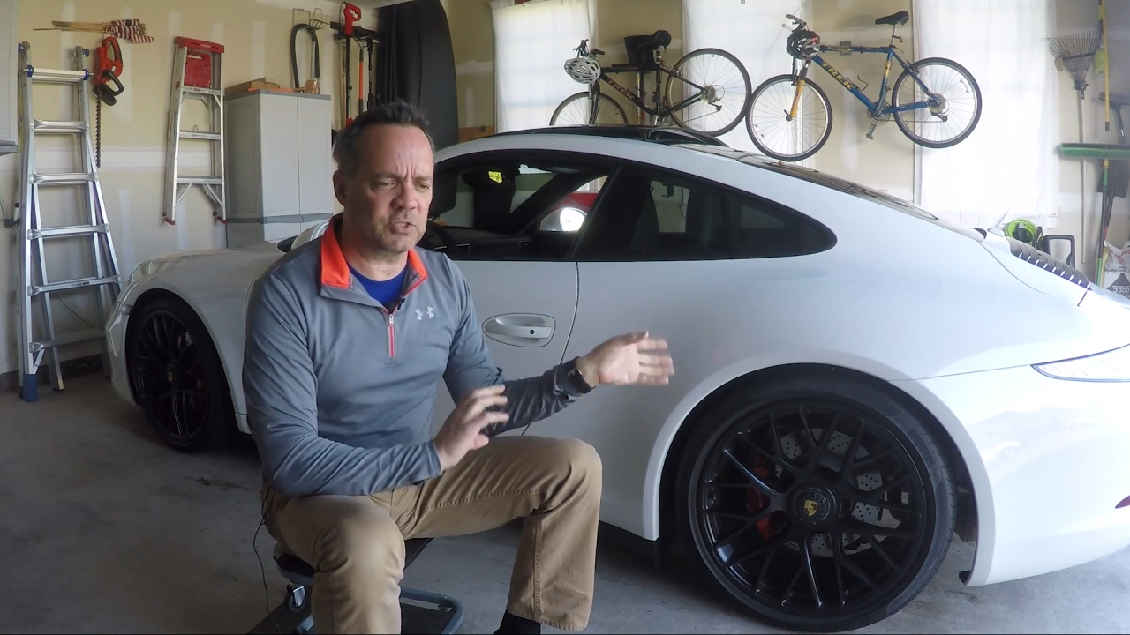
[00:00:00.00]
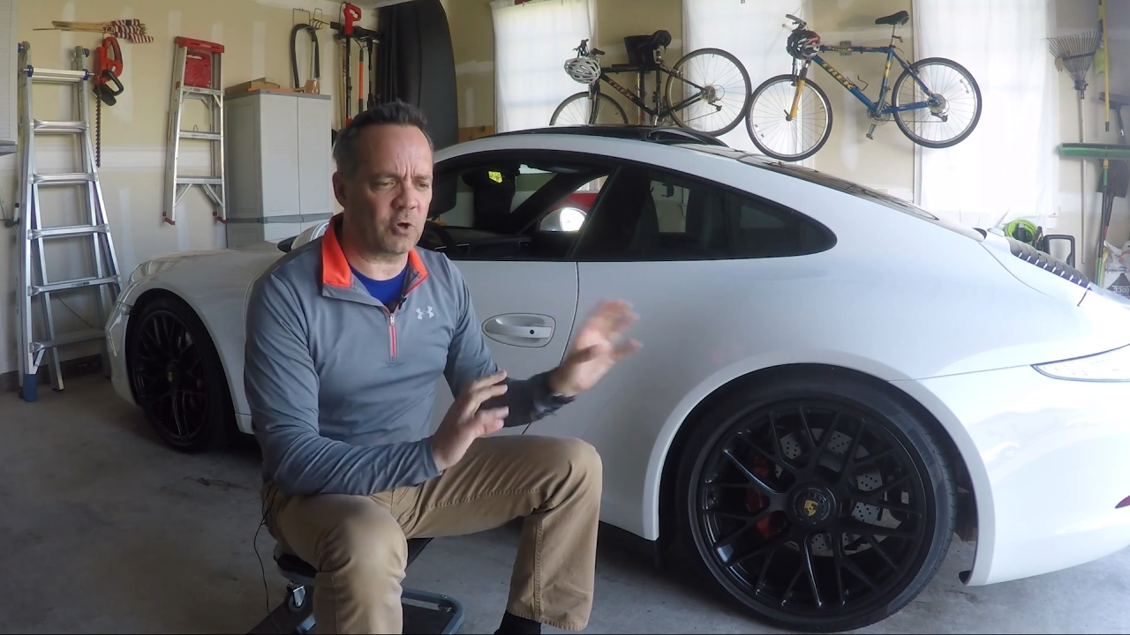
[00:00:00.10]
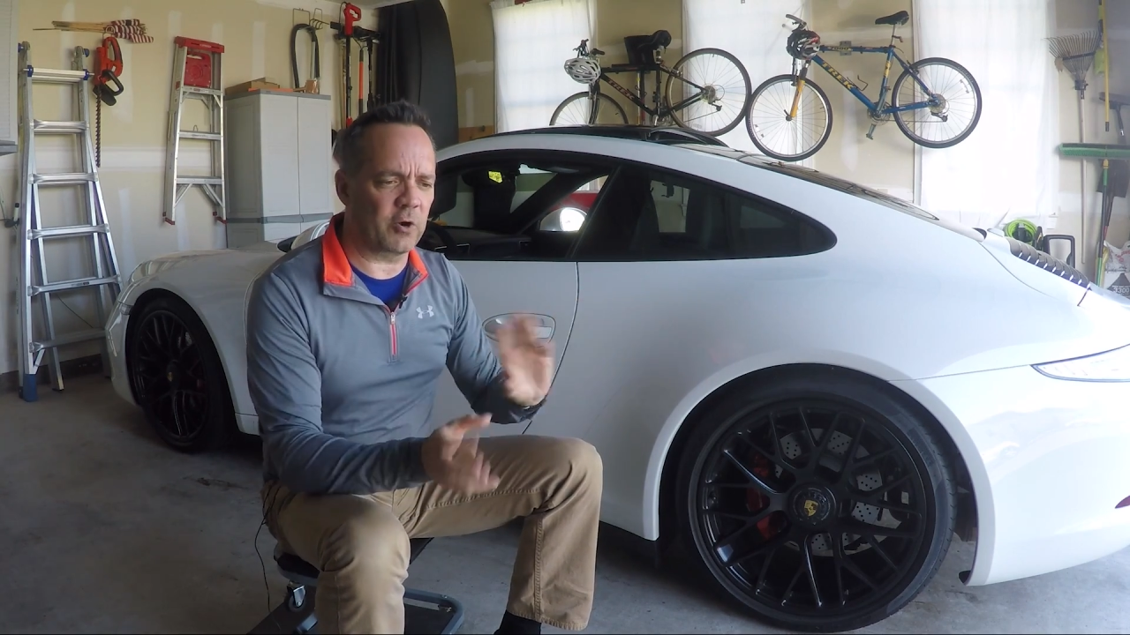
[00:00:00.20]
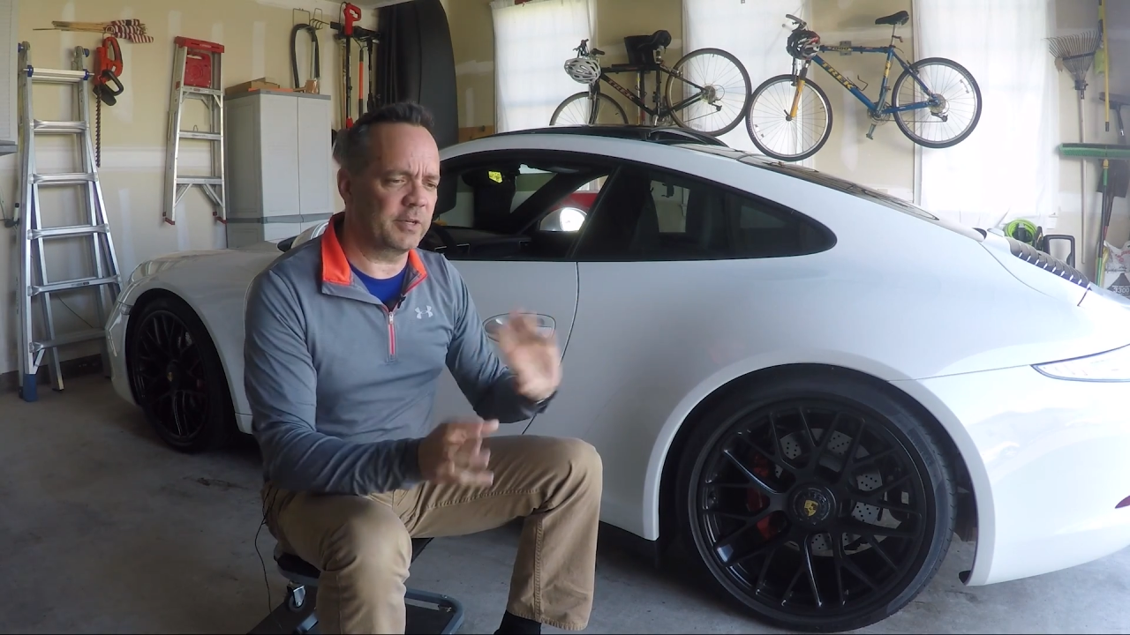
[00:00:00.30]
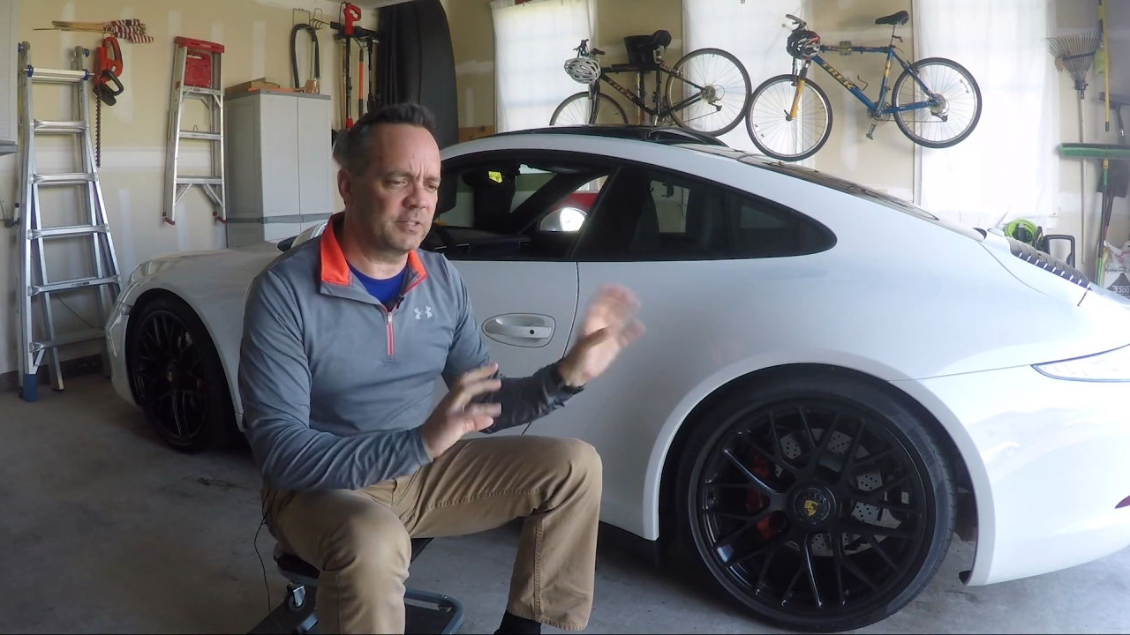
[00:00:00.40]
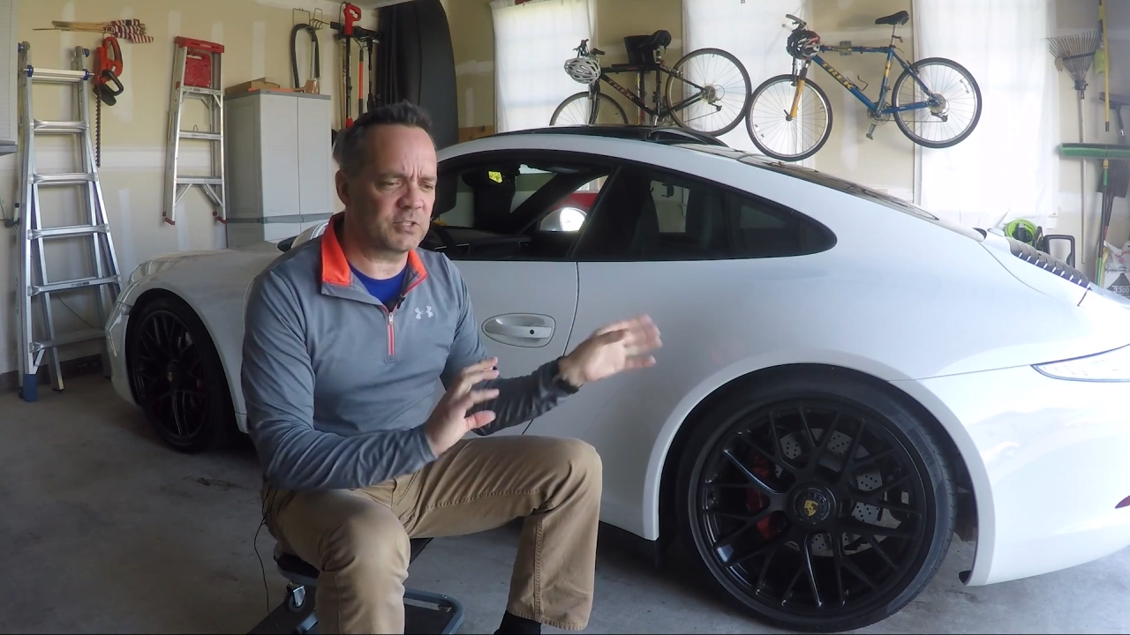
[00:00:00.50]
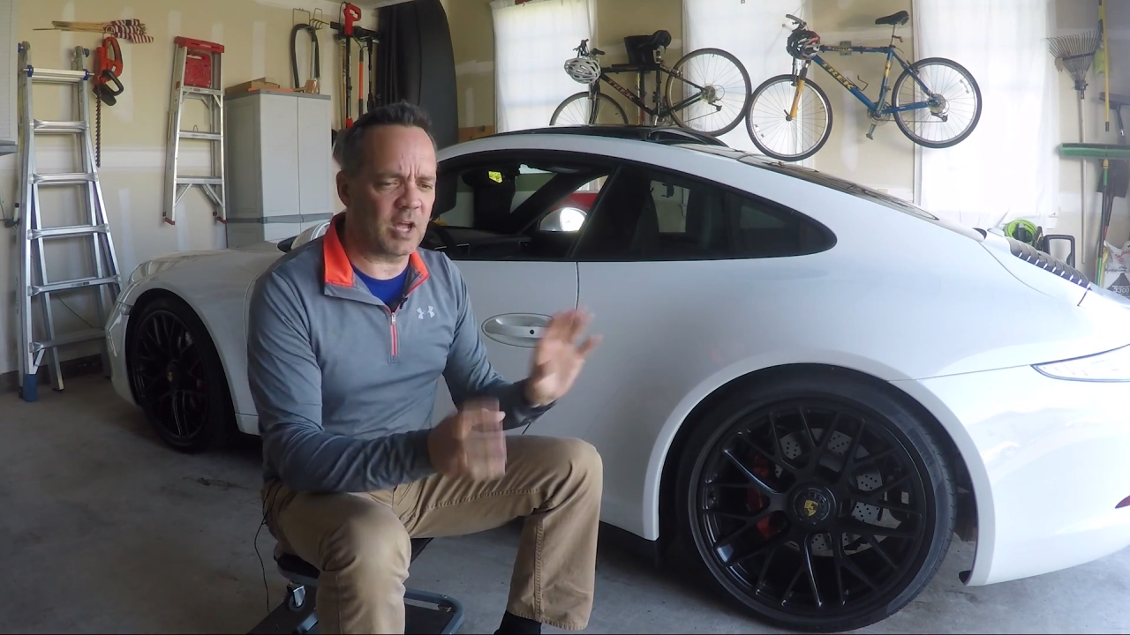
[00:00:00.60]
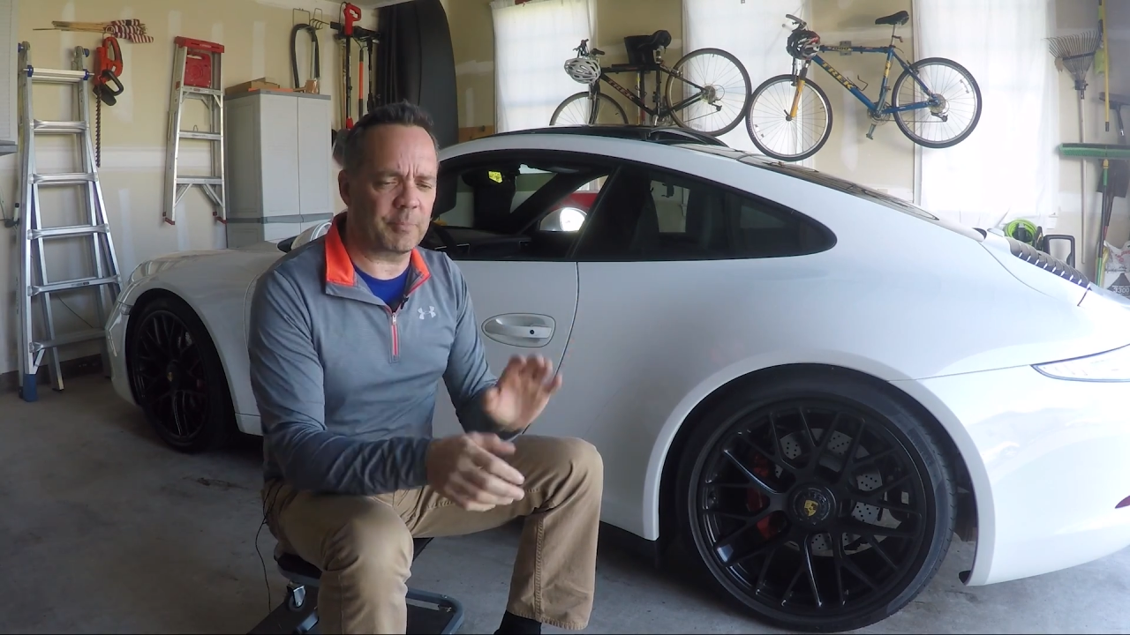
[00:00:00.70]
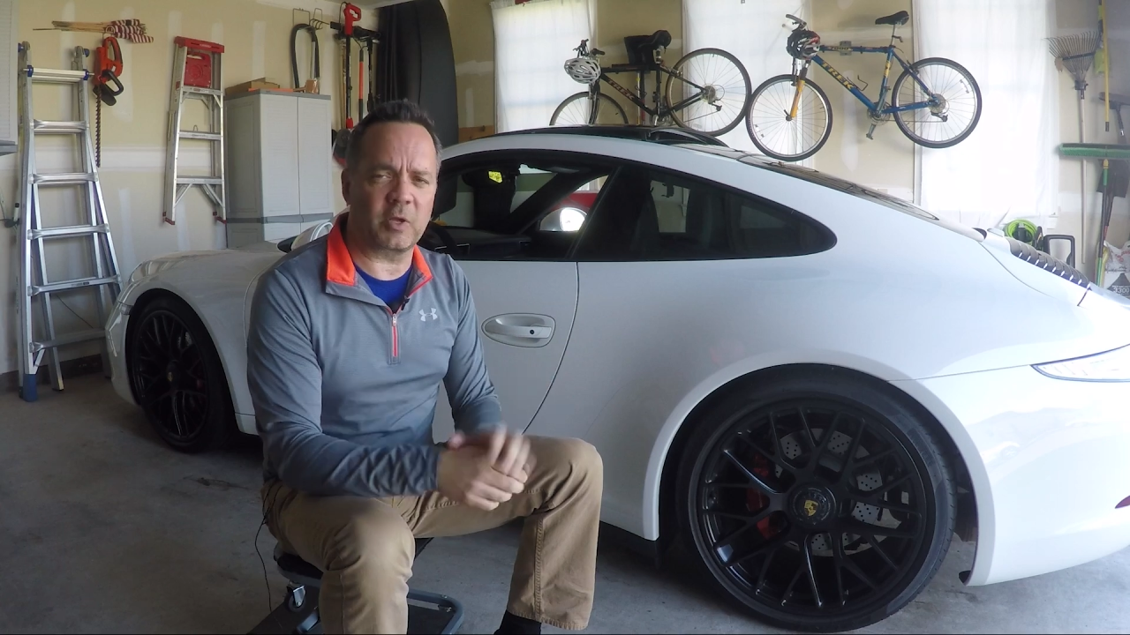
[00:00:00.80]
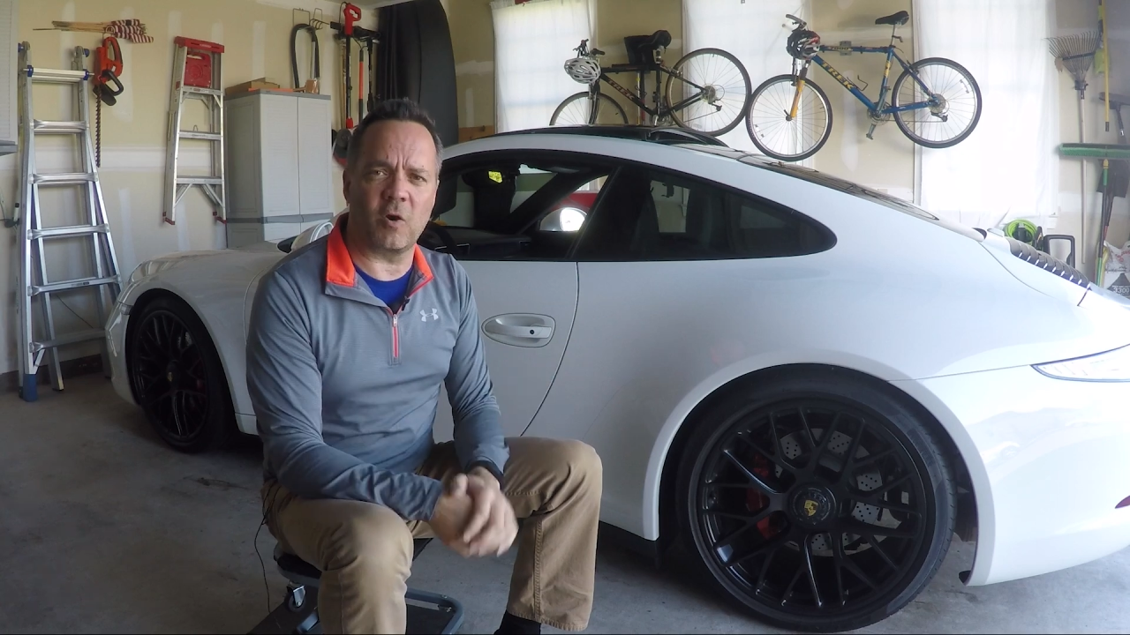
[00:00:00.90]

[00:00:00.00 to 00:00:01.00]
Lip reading: started and stopped the